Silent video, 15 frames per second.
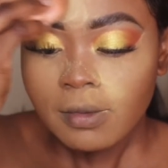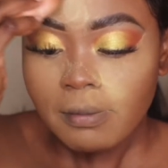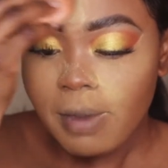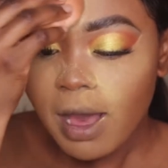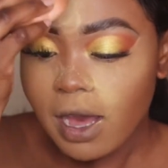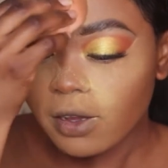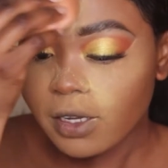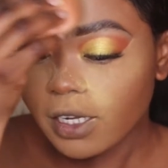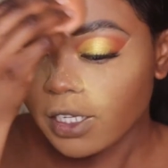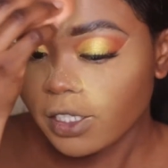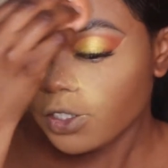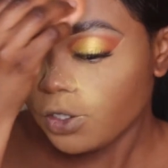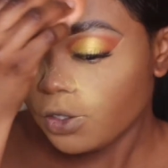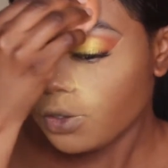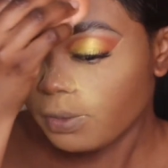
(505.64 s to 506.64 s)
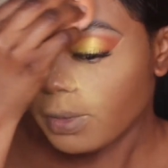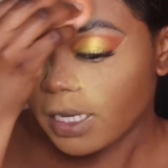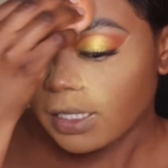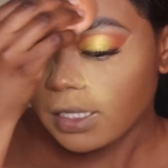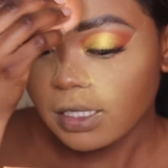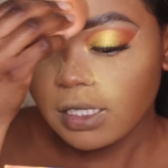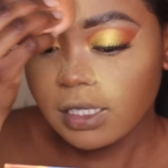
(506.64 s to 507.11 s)
powder into
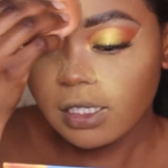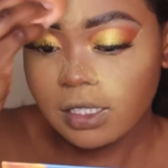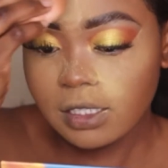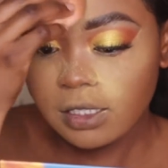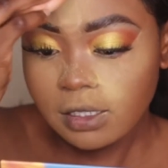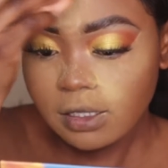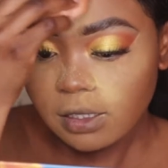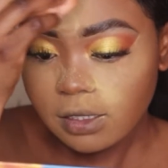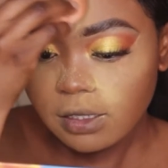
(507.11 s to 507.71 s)
my skin